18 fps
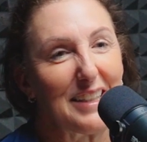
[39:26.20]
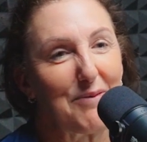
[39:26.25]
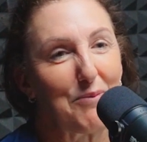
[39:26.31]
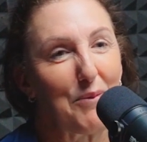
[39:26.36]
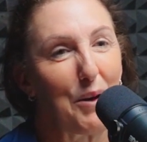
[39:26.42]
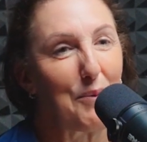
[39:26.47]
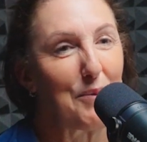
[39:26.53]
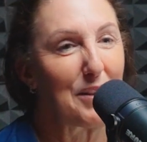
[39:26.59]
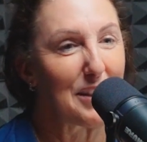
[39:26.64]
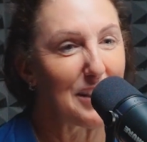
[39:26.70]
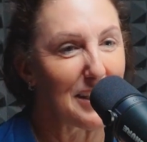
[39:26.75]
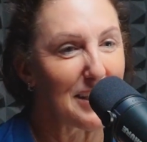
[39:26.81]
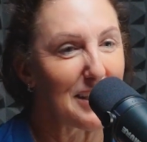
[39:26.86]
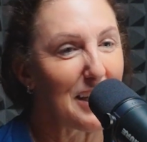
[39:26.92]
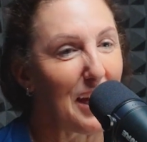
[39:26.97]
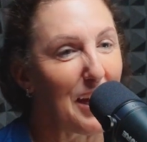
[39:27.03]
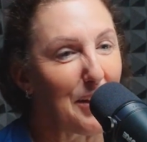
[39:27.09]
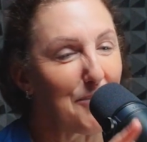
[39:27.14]
moments in
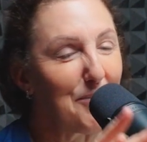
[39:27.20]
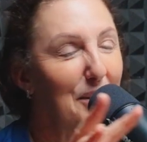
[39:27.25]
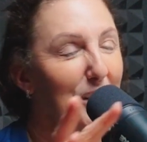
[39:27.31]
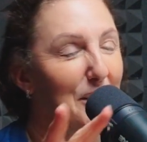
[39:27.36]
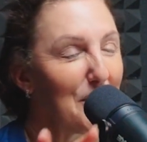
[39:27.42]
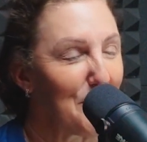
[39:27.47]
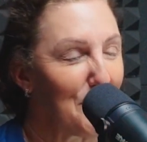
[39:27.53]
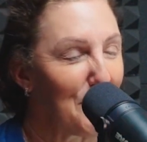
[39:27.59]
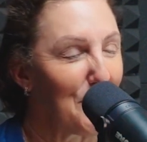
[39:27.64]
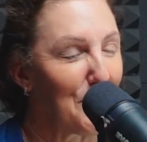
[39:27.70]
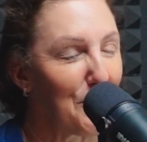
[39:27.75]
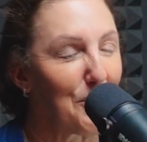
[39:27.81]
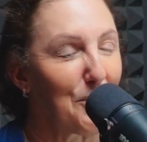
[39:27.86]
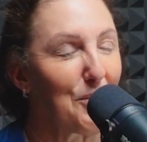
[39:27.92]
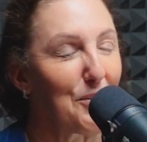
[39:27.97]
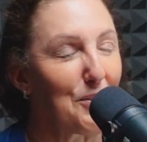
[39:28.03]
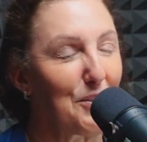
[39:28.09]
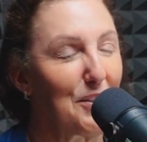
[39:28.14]
time that you go
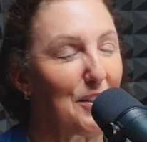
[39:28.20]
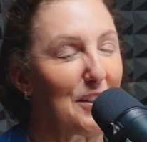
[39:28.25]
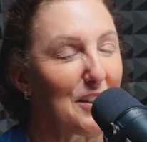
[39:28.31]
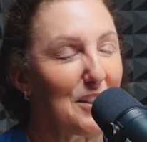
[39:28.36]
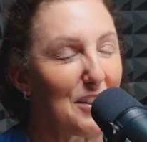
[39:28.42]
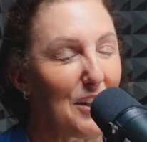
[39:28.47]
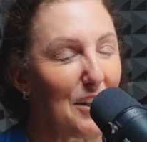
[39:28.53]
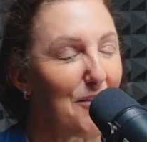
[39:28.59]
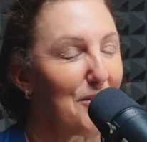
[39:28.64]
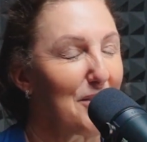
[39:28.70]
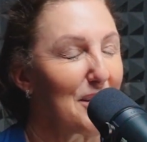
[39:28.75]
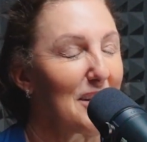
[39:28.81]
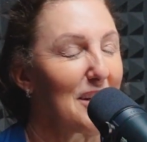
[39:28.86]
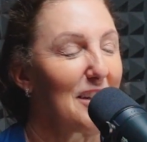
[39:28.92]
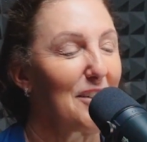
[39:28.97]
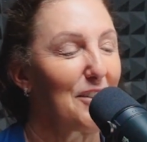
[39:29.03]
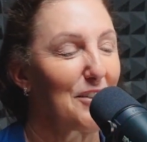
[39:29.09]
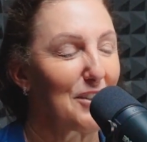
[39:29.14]
through a shift
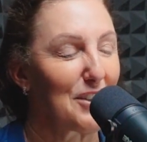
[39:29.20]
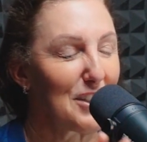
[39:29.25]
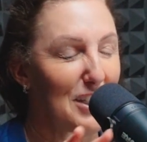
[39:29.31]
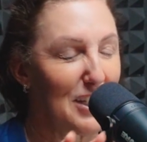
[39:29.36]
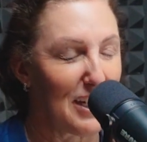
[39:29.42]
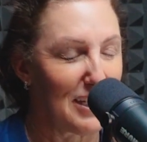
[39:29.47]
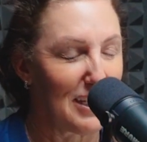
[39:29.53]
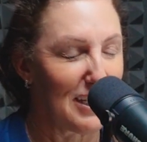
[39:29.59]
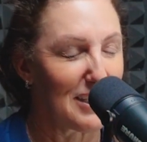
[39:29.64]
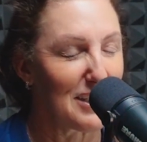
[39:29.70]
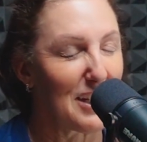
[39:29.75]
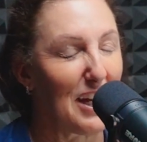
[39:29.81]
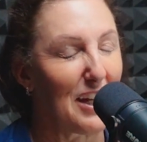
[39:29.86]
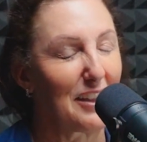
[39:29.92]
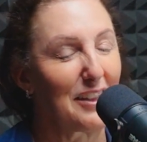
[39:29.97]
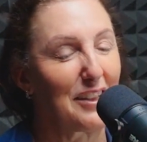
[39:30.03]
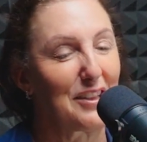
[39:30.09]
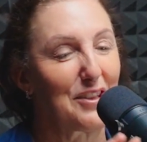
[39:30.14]
or a
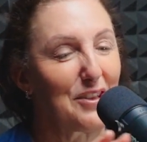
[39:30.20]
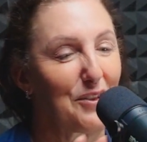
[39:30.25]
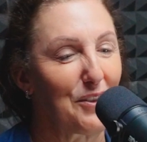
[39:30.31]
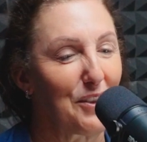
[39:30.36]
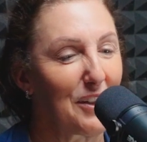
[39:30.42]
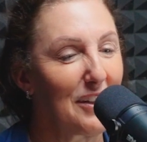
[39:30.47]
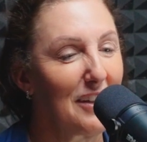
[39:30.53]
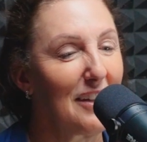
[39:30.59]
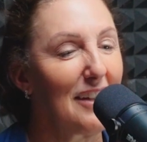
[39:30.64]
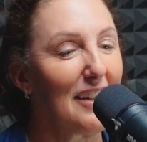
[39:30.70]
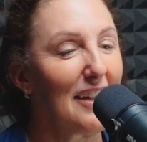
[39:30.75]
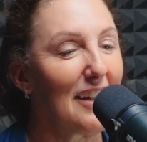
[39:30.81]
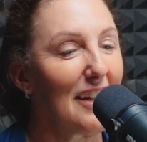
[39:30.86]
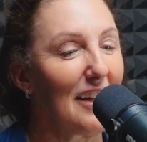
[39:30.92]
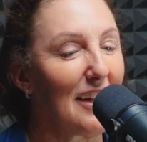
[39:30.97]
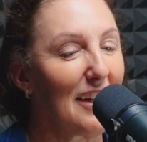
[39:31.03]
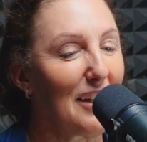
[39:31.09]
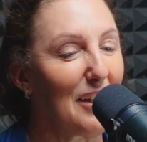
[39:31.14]
challenge, or
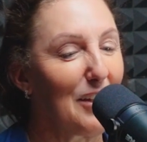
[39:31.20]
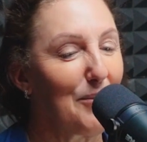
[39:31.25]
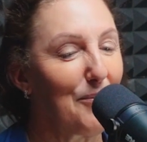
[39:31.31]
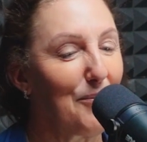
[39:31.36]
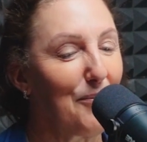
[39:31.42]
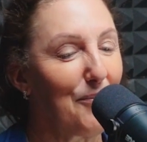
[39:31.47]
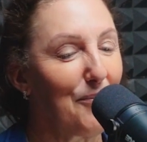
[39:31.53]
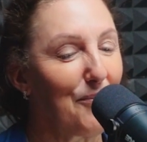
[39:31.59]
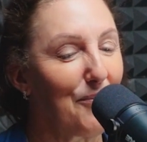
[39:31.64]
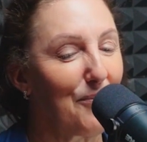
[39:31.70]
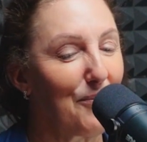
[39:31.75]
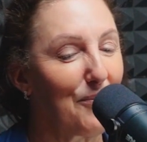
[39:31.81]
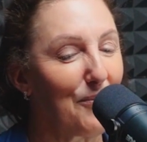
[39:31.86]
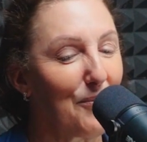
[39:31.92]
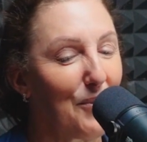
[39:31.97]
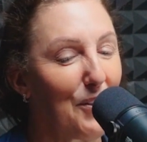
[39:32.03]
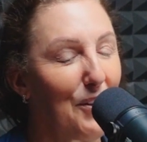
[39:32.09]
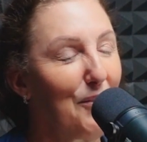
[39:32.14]

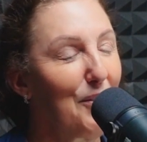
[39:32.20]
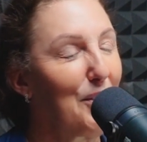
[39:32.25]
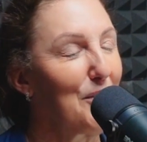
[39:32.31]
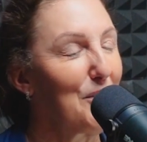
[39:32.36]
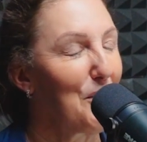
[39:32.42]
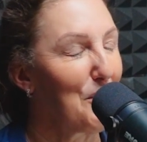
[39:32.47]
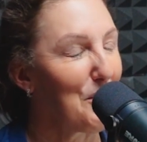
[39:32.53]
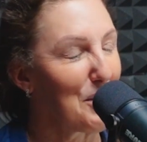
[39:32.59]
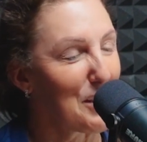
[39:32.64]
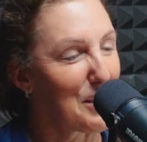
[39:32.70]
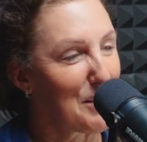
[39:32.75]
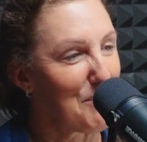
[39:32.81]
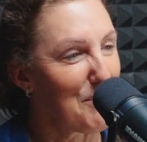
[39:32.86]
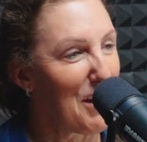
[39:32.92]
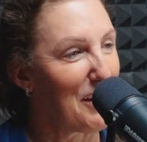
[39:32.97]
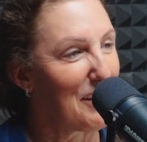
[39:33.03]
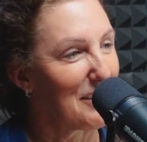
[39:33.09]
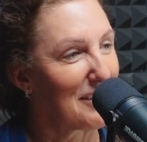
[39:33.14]
what have you noticed
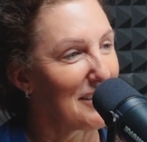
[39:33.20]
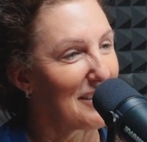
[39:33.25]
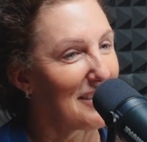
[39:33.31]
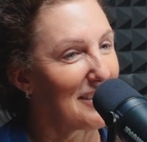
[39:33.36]
about